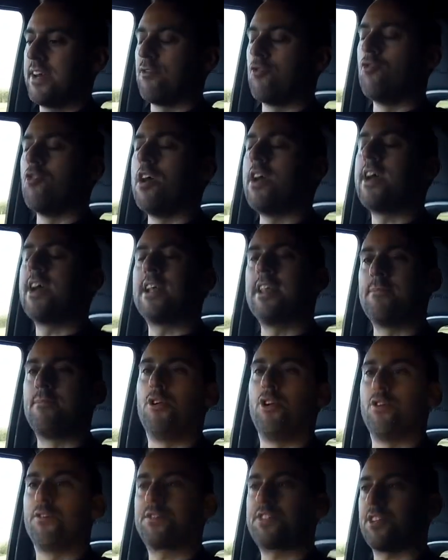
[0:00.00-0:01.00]
really
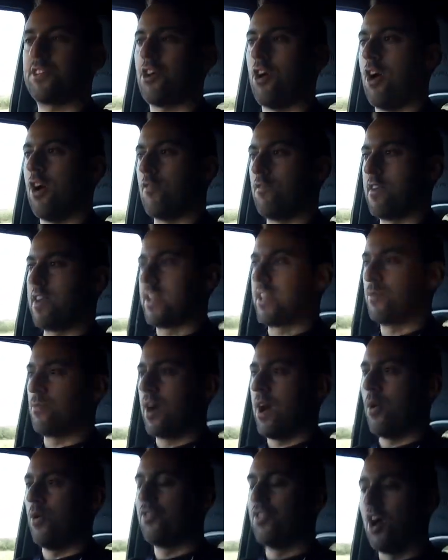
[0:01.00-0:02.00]
moves the car really
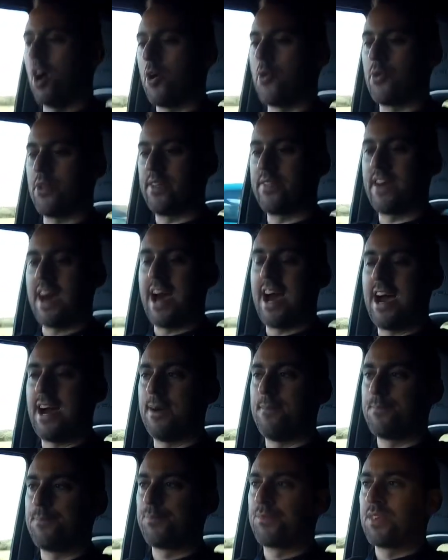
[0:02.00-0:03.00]
well. And not only that,
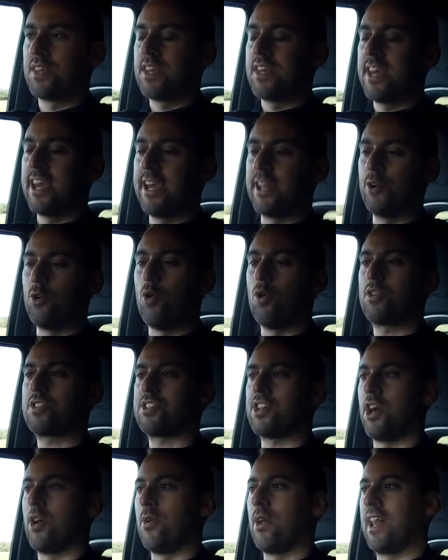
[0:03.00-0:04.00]
it
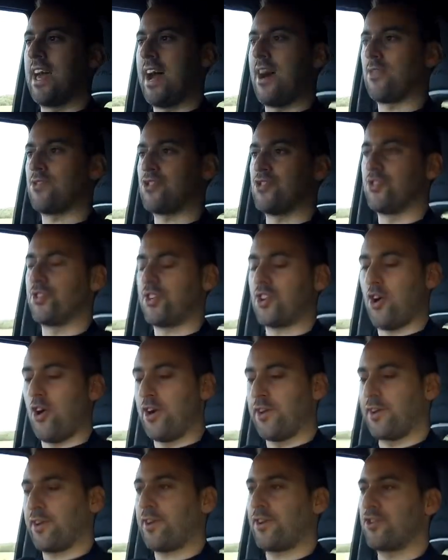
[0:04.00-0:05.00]
also allows you to
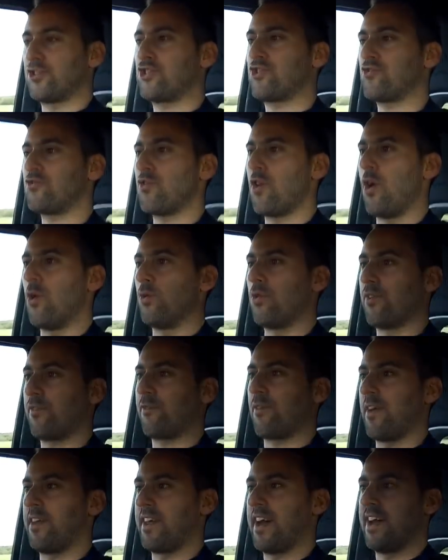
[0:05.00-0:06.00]
kind of control the
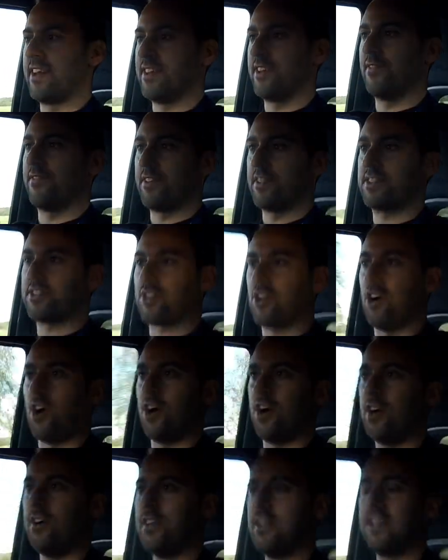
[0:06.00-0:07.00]
front end of this
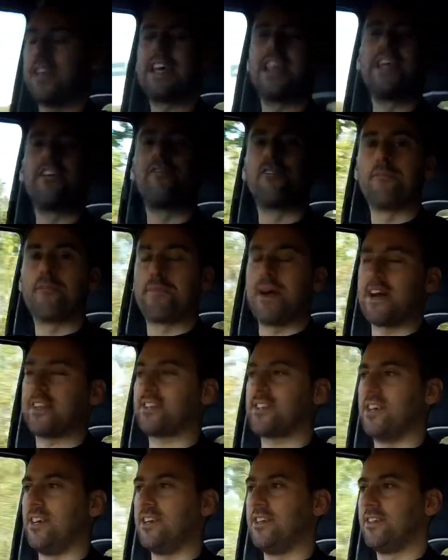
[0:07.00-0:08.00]
car even
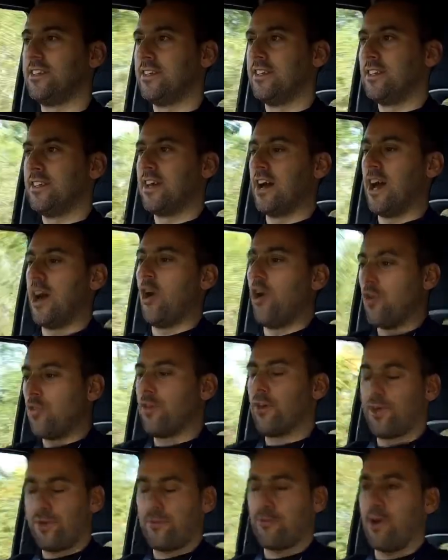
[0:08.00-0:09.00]
better on
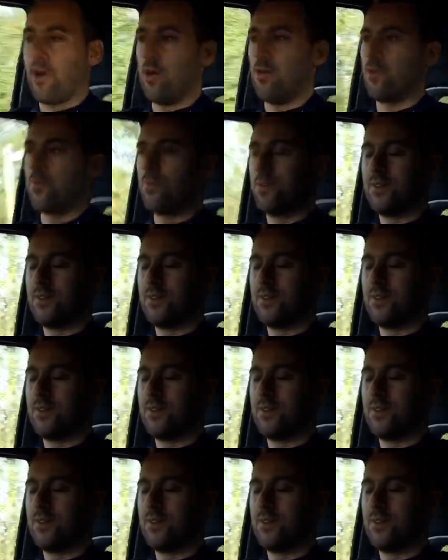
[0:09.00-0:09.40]
the throttle